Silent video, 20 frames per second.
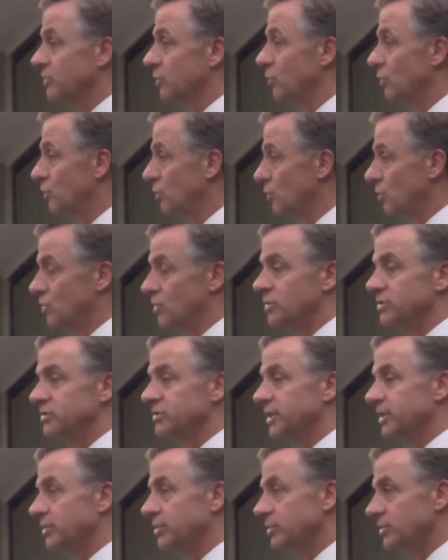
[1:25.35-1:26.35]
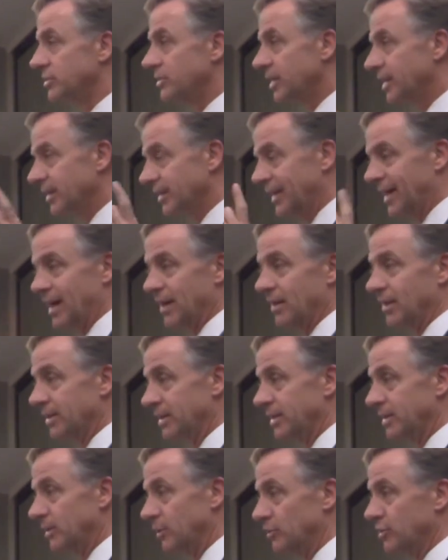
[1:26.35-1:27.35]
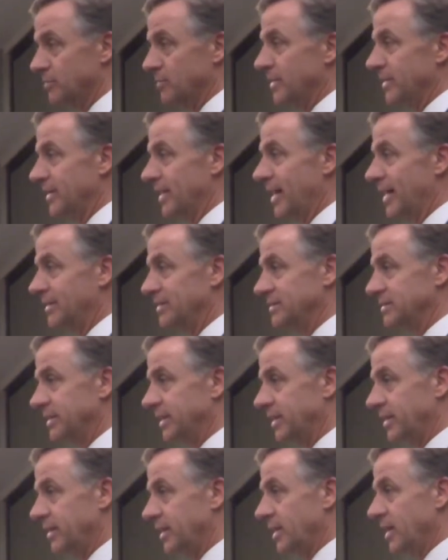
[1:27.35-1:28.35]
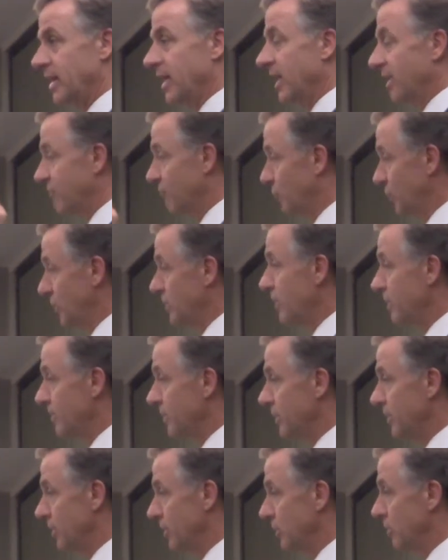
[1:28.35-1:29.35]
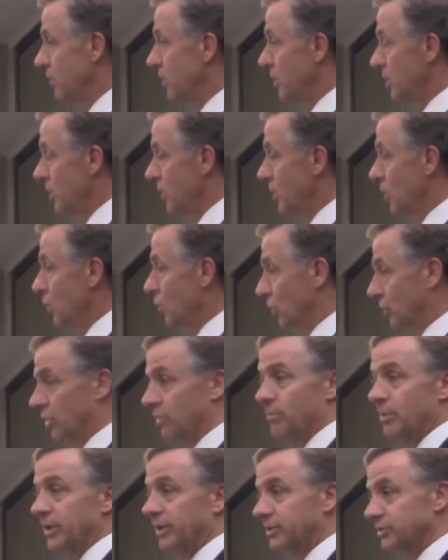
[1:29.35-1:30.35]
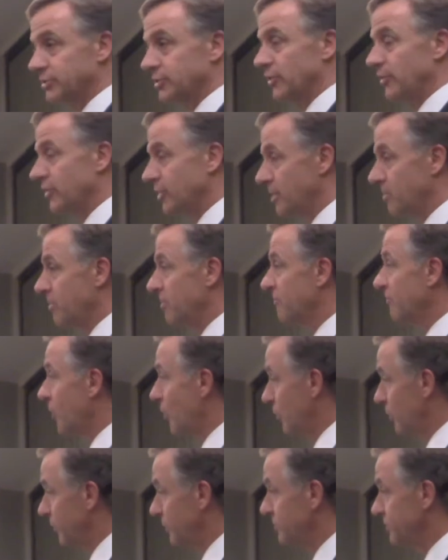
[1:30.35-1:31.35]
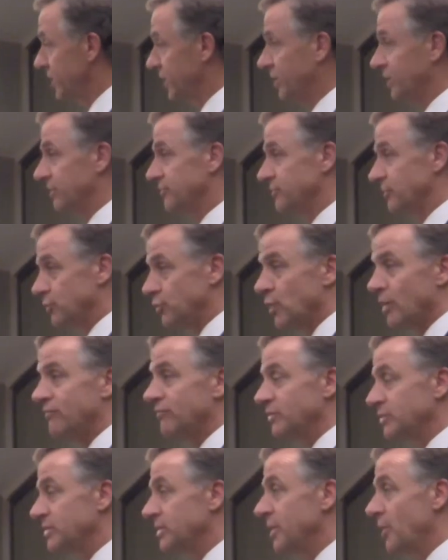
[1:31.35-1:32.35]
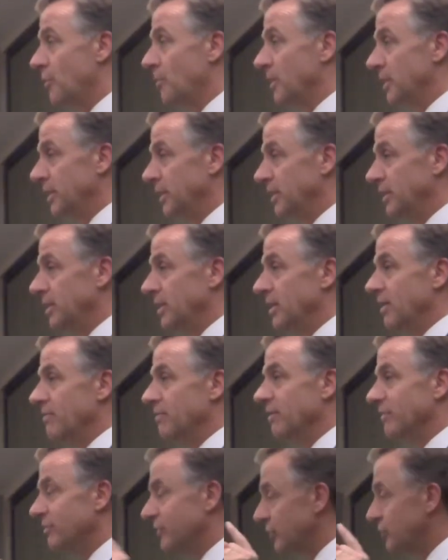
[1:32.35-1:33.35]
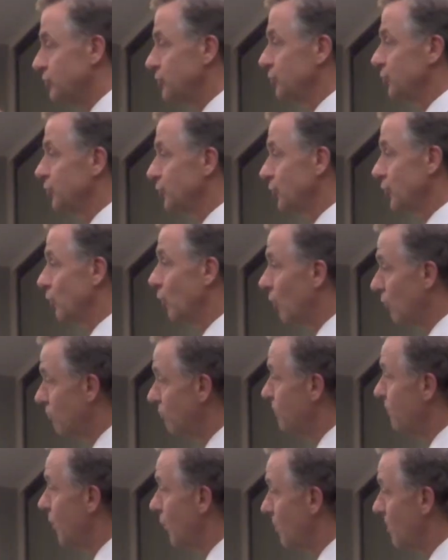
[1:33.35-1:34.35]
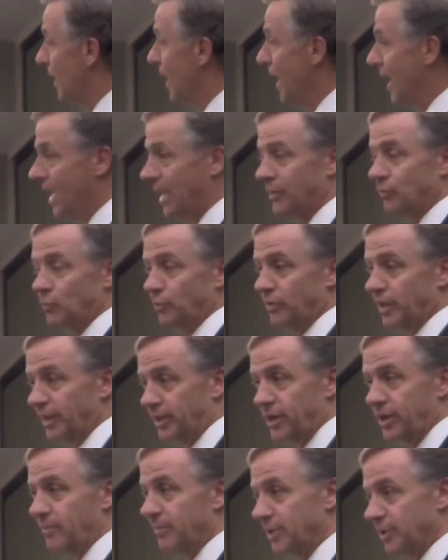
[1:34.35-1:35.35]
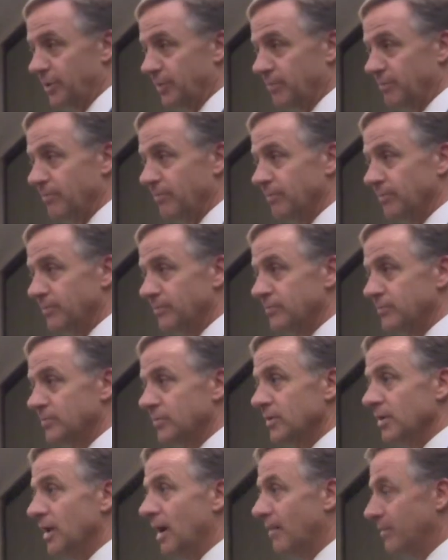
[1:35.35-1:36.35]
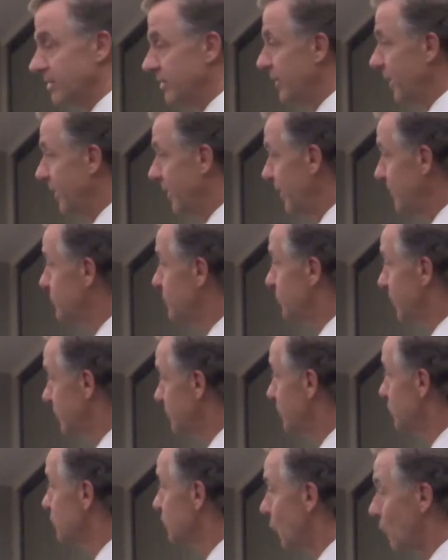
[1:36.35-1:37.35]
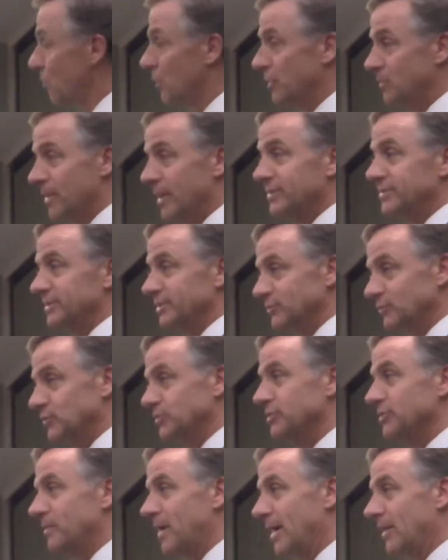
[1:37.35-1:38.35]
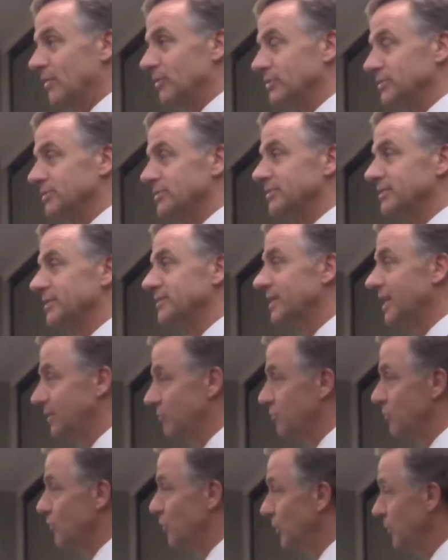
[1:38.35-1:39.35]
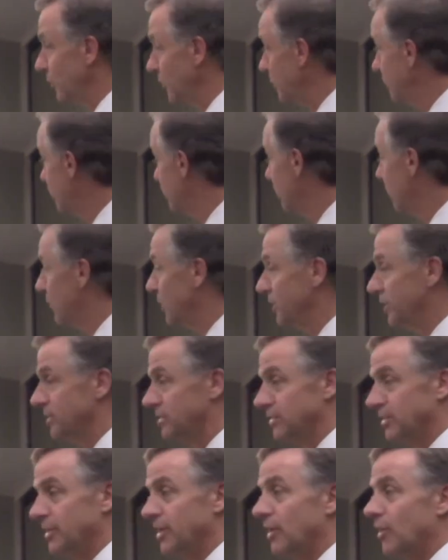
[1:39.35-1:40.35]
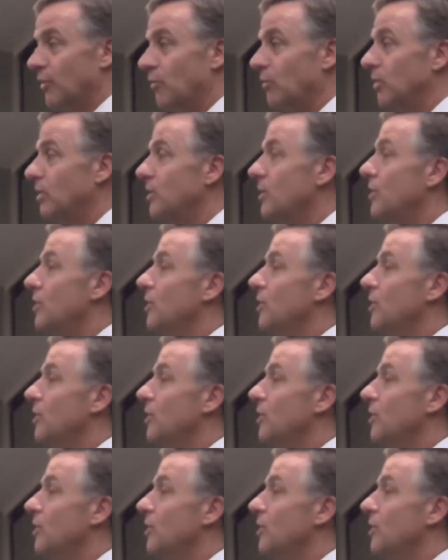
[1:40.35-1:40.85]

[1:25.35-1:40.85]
So the guy looked at me and I and said, if we come here, we're going to bring a certain number of our own executives, and you have to tell me that their children won't fall behind when they come here. I mean, that's a sobering message when somebody looks and says, hey, we could bring, you know,